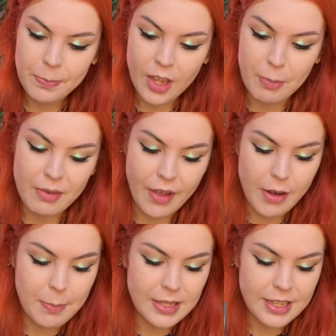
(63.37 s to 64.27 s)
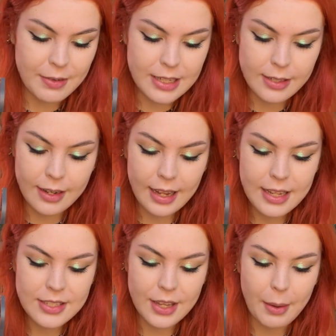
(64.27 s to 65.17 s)
I've been very busy recently,
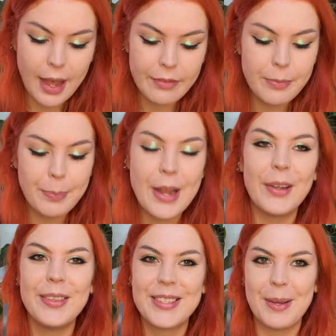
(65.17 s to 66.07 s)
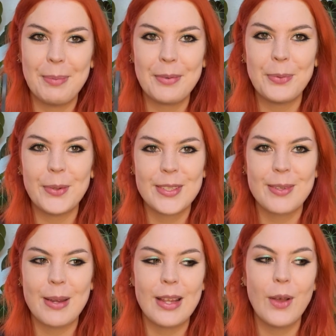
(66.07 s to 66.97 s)
so I haven't been on top of
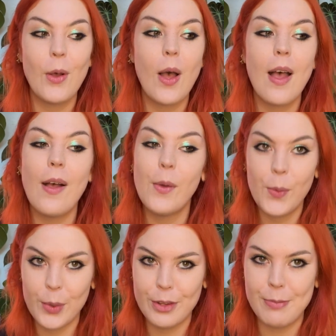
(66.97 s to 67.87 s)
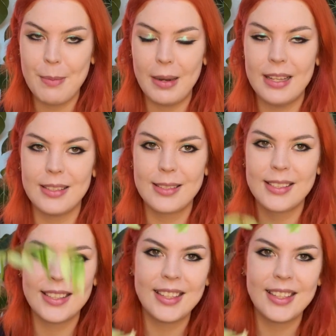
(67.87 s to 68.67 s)
watering all of my plants.